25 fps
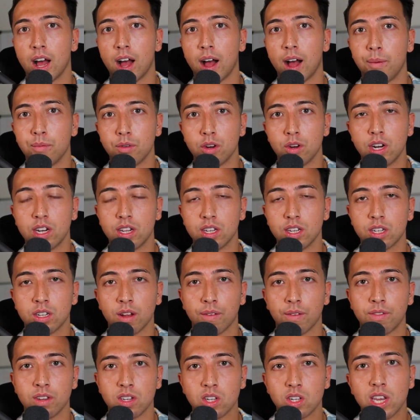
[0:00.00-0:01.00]
um, you need the
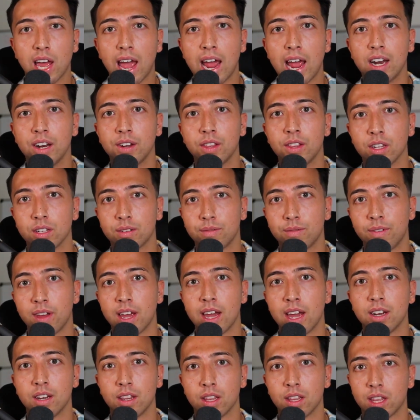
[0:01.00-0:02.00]
stuff that's tailored that's
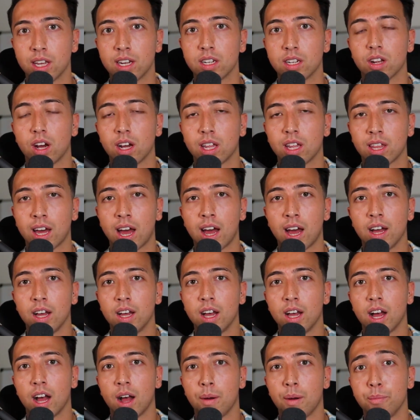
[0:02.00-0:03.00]
fitted and things like that
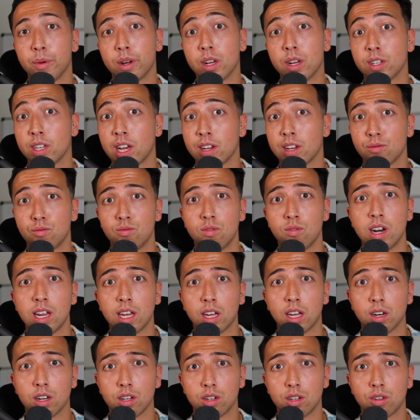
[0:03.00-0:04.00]
um, because that's really
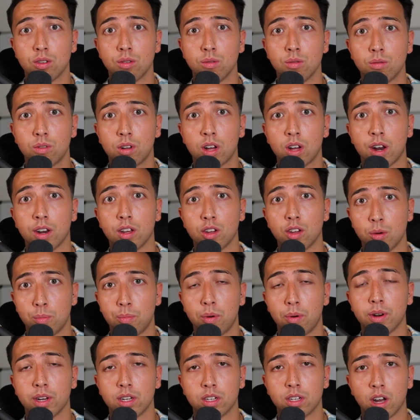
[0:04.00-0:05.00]
going to suit kind of your
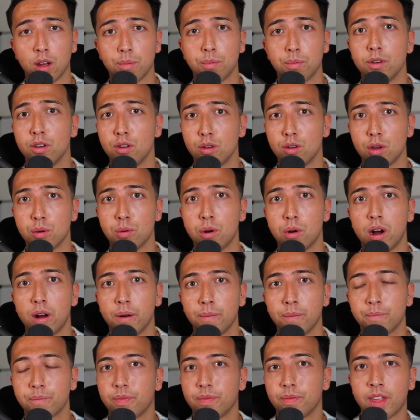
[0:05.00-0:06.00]
body type and who you are
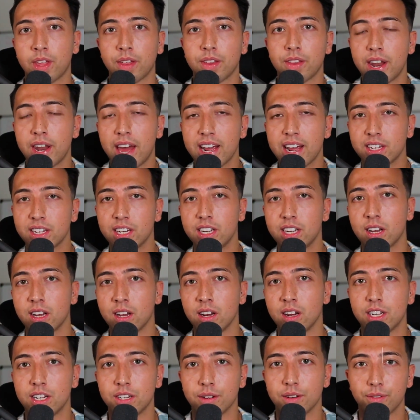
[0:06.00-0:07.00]
now, the next thing that
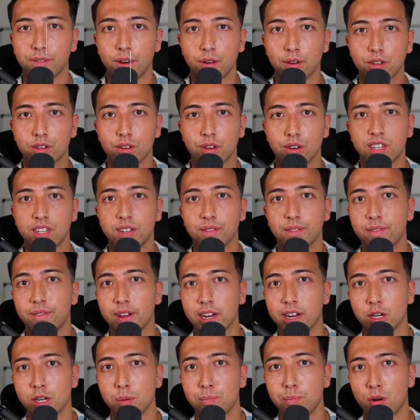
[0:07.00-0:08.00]
you need to focus on is to
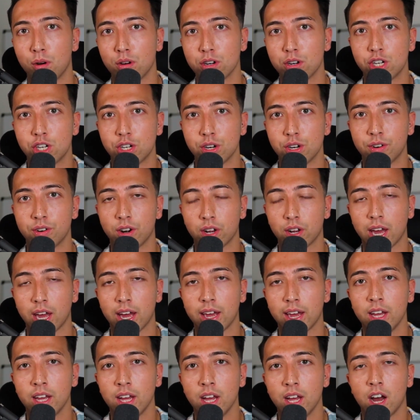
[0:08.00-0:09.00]
fix your posture,
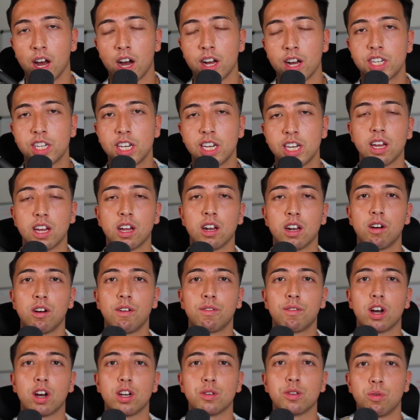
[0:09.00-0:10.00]
okay? I see a lot
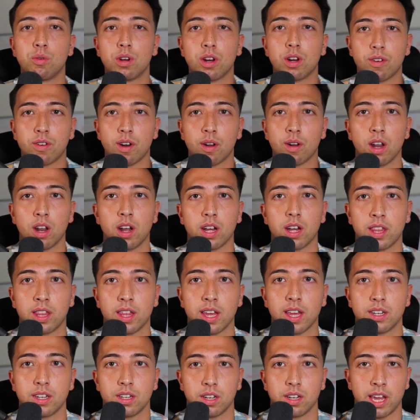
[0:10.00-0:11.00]
of guys walking around like
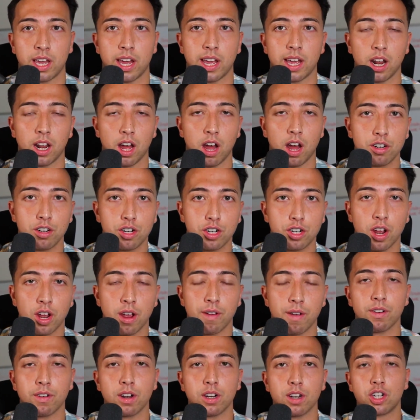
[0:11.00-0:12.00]
this, okay? Like hunched
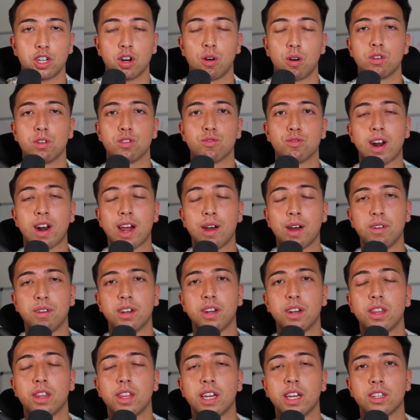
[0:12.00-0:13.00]
over, shoulders
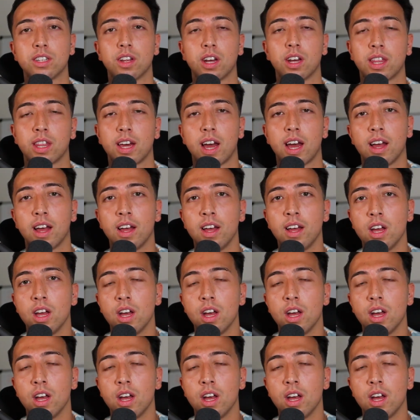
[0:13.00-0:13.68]
rounded, and things like that.